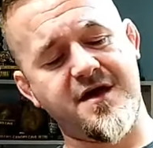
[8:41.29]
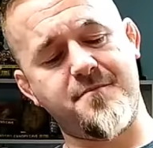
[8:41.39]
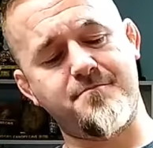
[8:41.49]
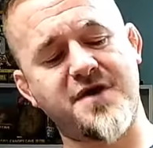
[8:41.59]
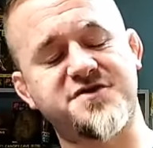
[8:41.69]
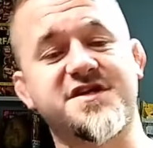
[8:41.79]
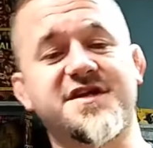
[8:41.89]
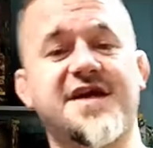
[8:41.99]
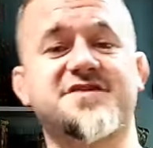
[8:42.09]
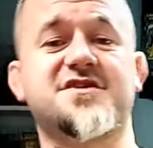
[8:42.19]

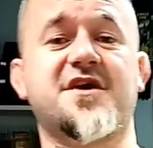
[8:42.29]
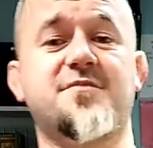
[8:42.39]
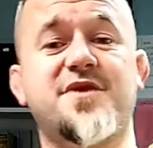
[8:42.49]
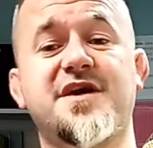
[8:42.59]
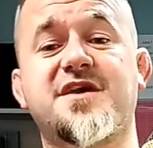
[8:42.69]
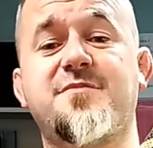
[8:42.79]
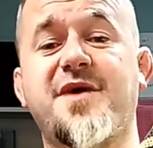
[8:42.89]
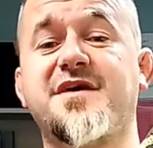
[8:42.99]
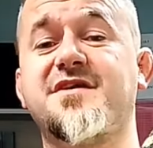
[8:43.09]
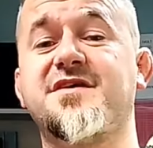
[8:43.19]
Most of the eggs are going to be
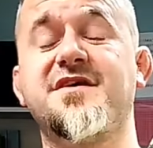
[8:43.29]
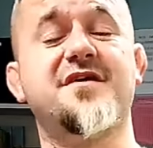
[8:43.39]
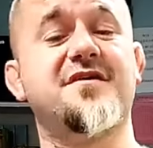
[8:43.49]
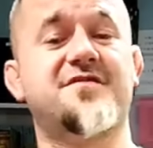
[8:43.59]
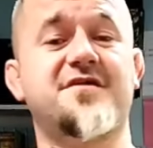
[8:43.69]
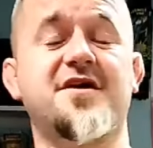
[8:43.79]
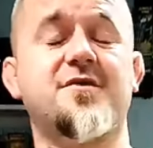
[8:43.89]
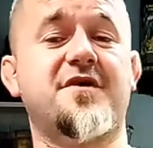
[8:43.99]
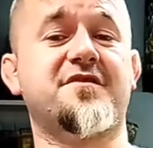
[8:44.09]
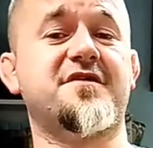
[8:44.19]
incubated
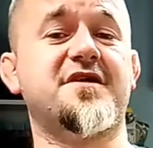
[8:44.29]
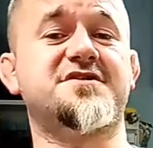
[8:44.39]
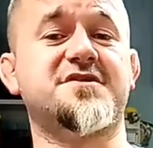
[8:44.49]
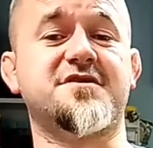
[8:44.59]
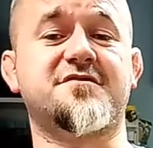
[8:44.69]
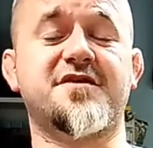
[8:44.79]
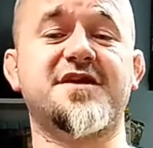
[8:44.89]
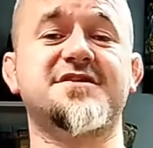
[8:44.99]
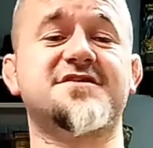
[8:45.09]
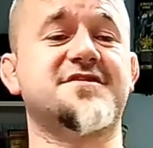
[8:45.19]
31, 32
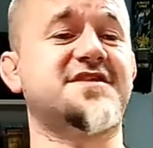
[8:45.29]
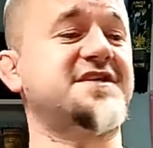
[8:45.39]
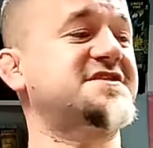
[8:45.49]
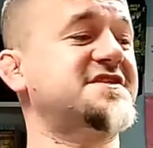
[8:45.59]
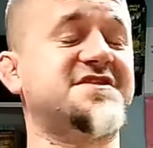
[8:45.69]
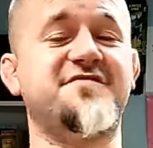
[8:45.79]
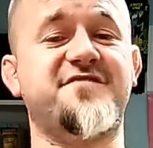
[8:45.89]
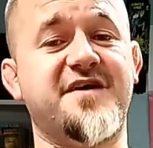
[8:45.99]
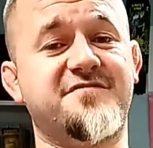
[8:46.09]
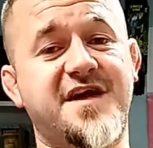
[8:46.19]
degrees. They'll take
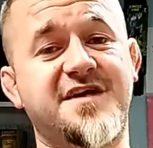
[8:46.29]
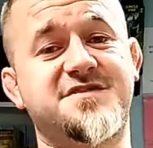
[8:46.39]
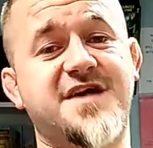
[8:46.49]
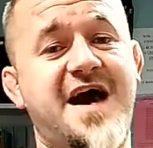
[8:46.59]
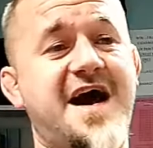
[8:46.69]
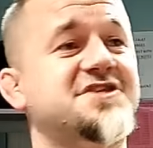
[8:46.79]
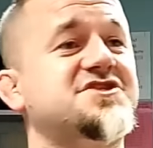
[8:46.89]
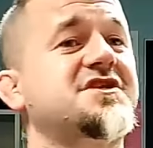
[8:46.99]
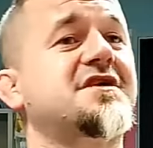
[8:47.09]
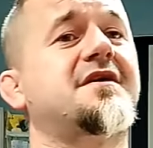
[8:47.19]
65 days to
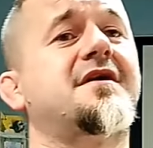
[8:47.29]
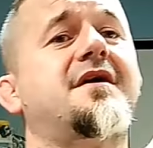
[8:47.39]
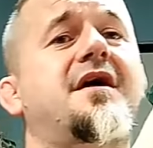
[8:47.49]
hatch.